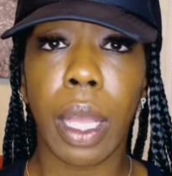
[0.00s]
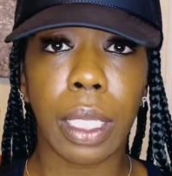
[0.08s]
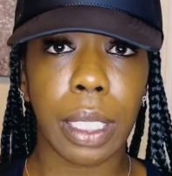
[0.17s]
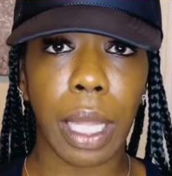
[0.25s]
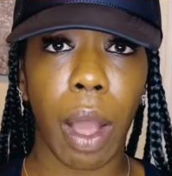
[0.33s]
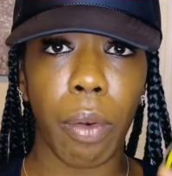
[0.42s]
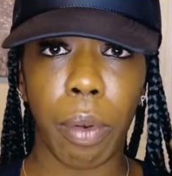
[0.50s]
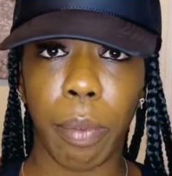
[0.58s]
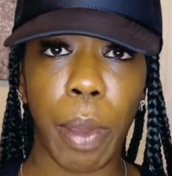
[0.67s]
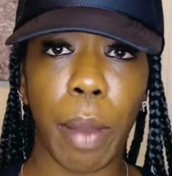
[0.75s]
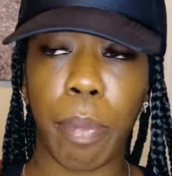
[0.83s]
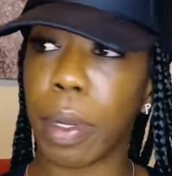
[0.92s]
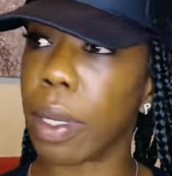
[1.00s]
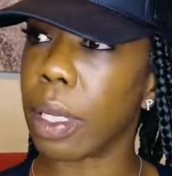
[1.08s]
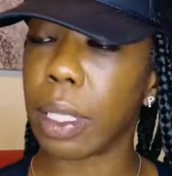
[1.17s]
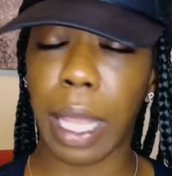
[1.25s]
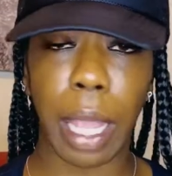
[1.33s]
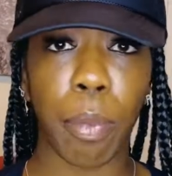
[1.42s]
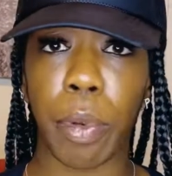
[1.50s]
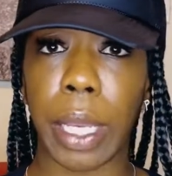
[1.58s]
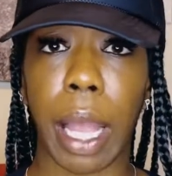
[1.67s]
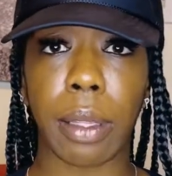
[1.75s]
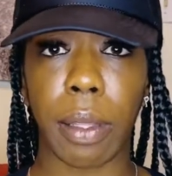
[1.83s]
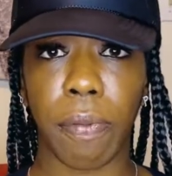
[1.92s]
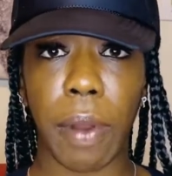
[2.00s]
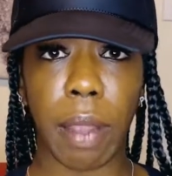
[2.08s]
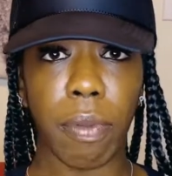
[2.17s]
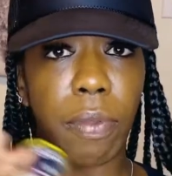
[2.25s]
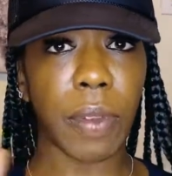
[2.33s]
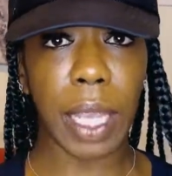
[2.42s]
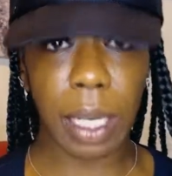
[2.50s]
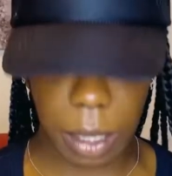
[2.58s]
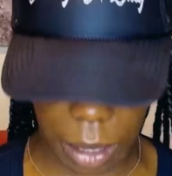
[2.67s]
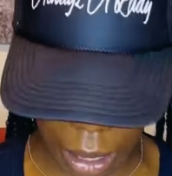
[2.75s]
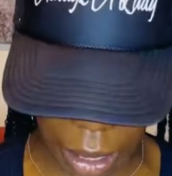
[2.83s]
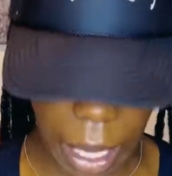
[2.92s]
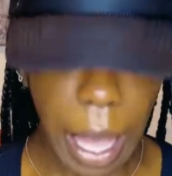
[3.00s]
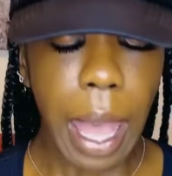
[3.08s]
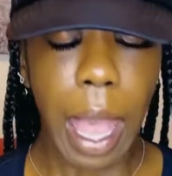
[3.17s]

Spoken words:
salt and pepper. They bring out the flavor of anything.